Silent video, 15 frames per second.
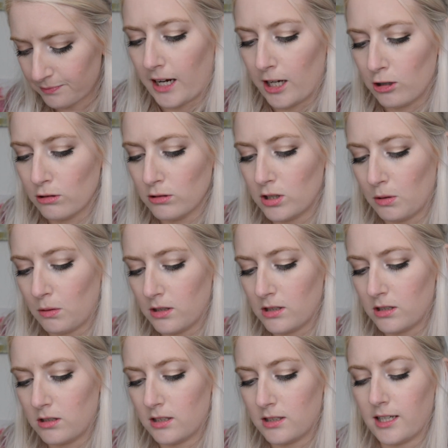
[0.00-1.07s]
I also
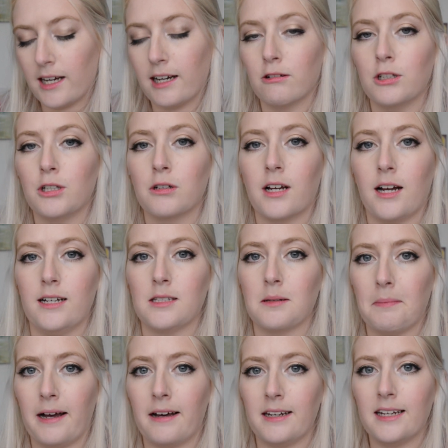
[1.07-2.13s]
wanted to tell you guys
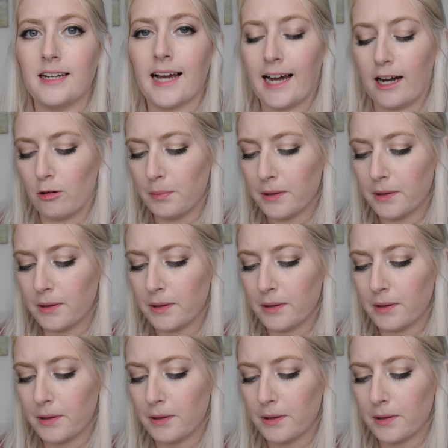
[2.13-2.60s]
about it now,